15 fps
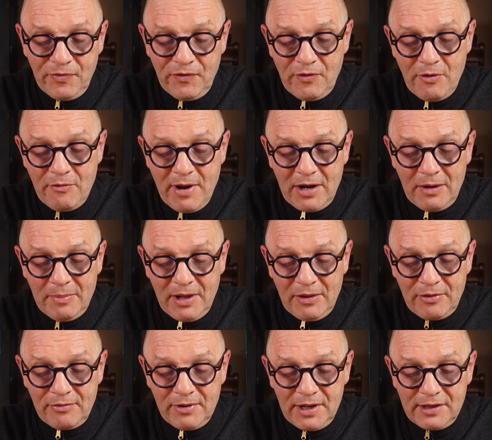for around about
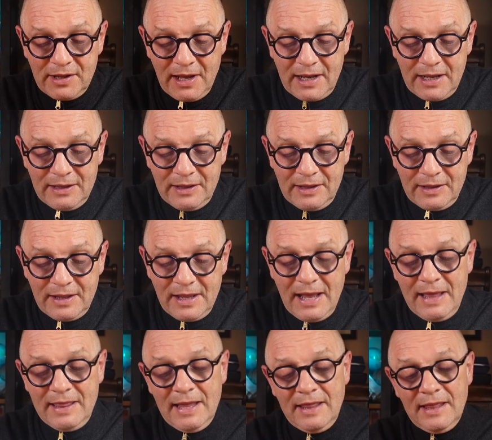3 seconds,
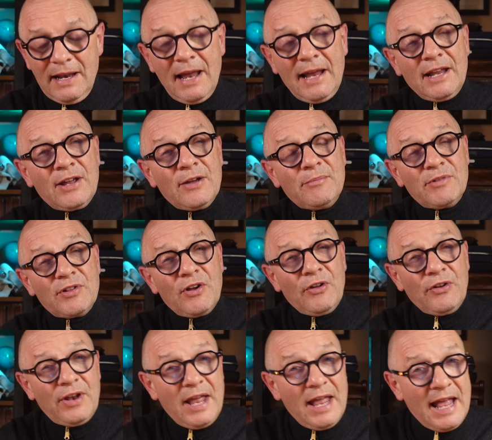and then the light comes
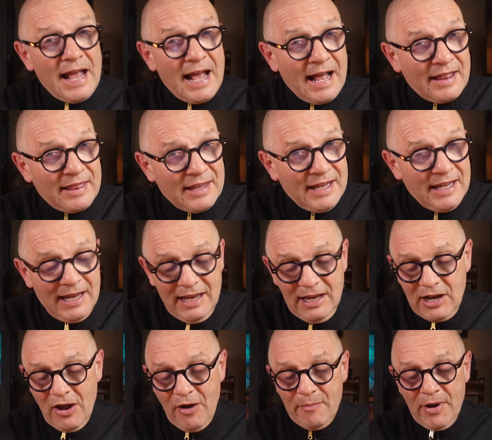on at the
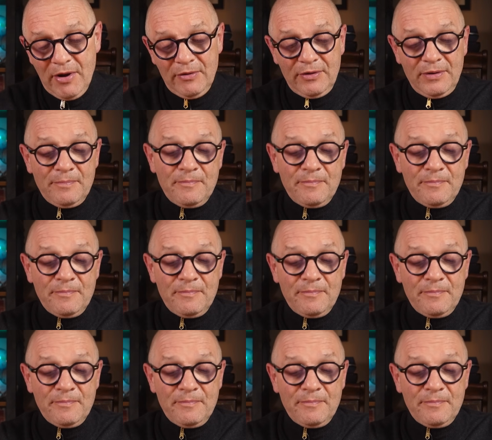eco mode.